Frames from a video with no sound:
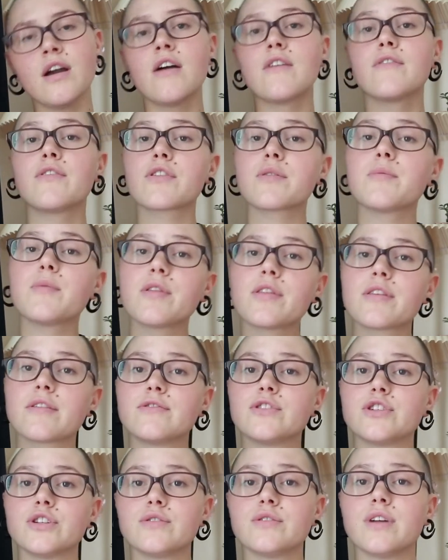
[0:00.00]
For the month
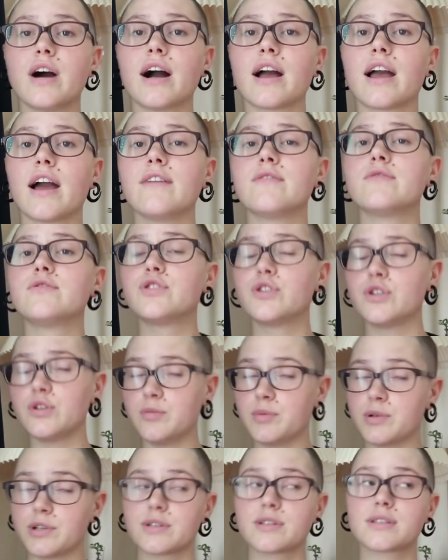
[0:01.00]
of June I have 2
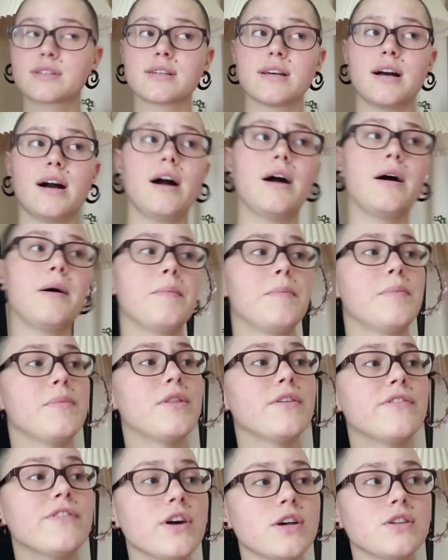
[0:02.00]
books.
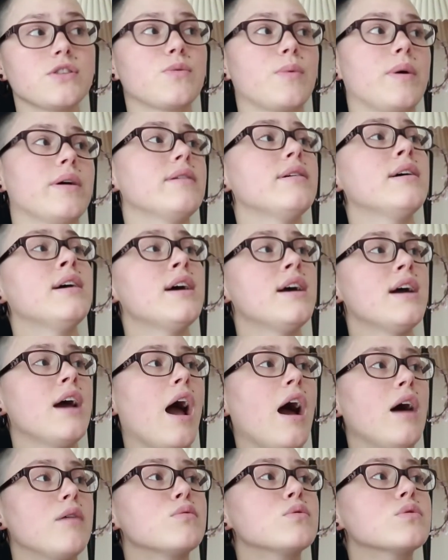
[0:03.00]
The first one,
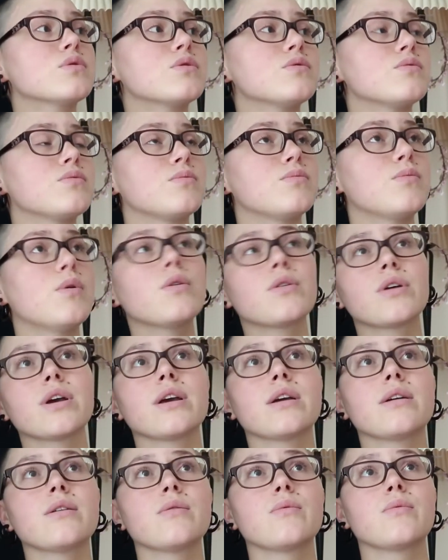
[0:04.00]
I was
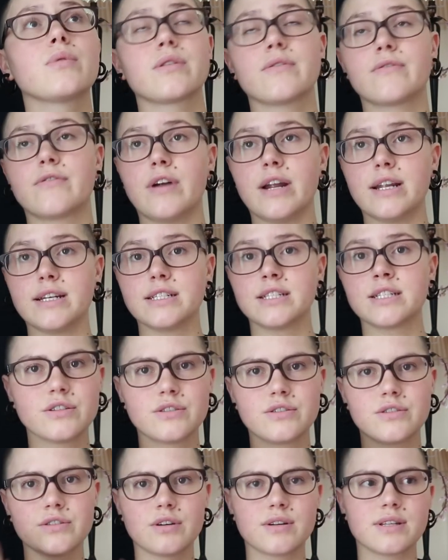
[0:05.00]
walking with a friend
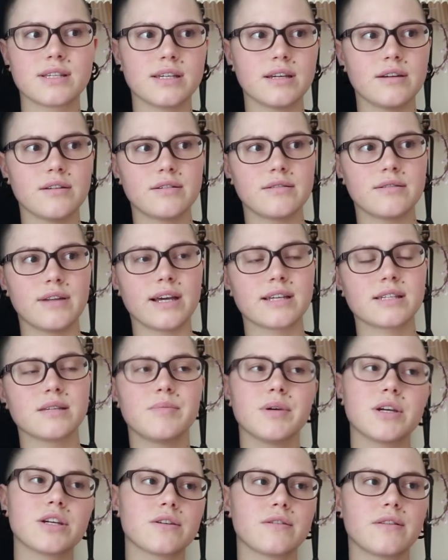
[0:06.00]
to go and see an
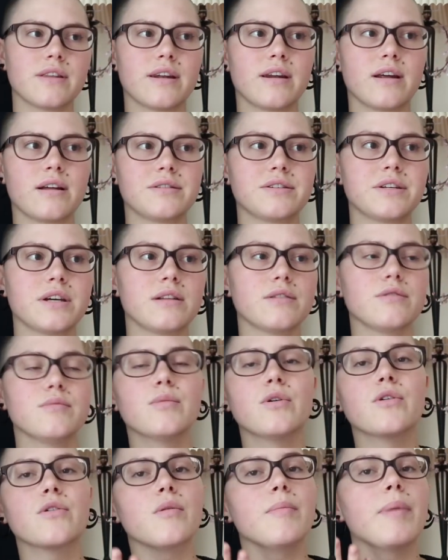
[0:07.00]
exhibition that I'll tell you
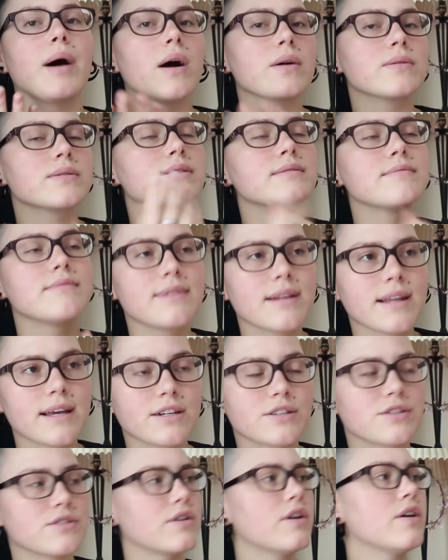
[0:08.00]
more about
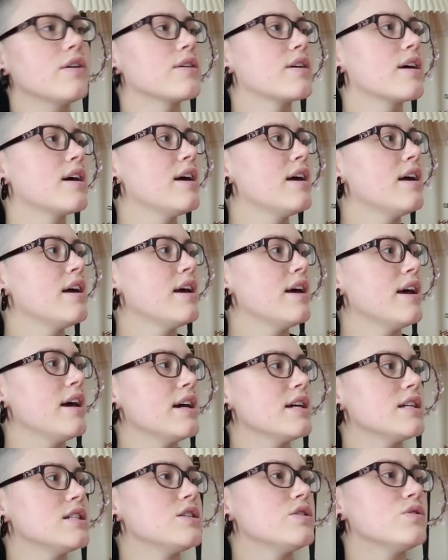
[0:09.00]
later on,
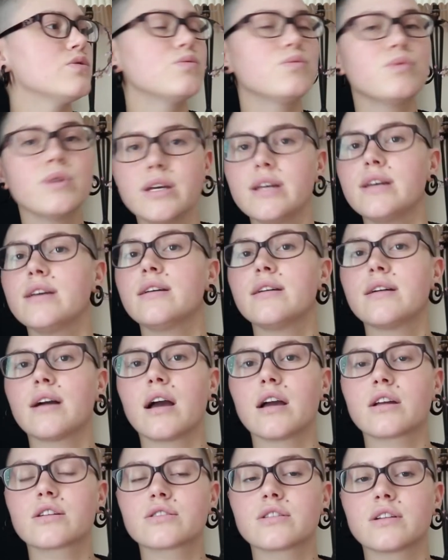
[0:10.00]
and we
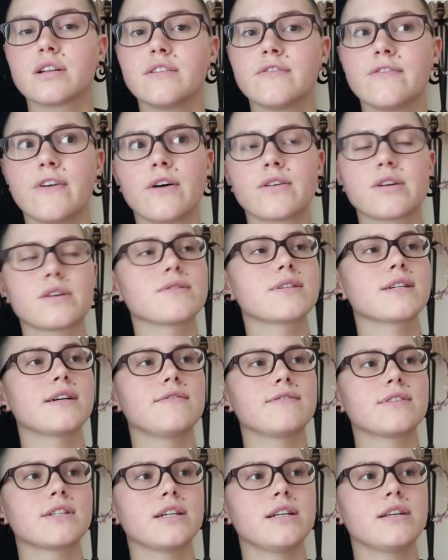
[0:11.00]
actually found
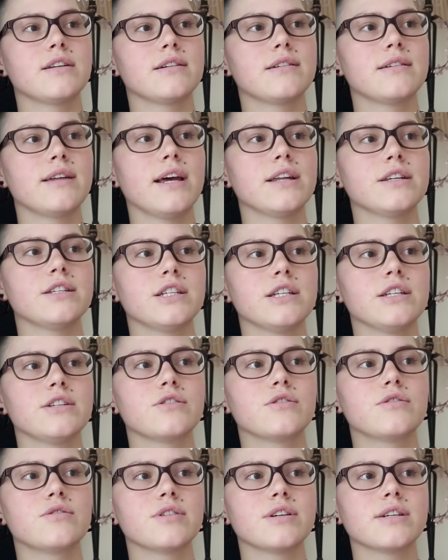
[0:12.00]
ourselves in an
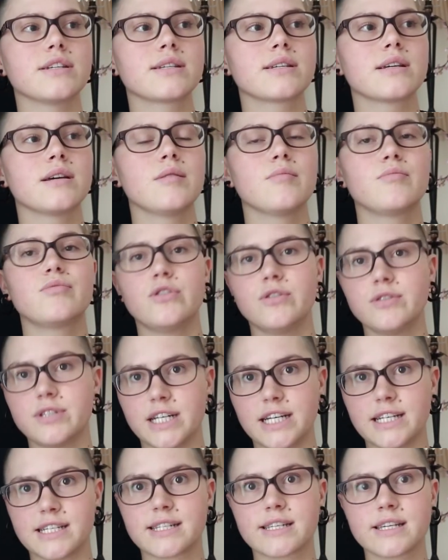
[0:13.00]
anti-Tories
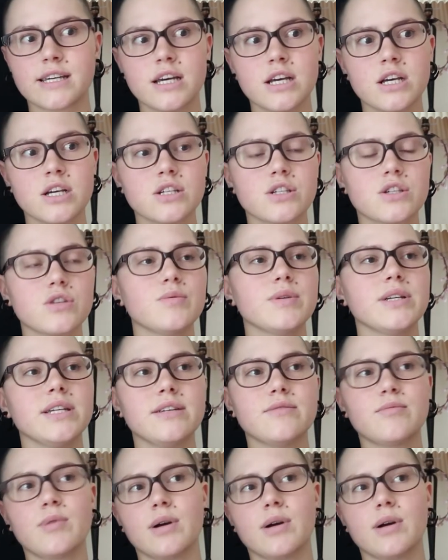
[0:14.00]
protest, so we did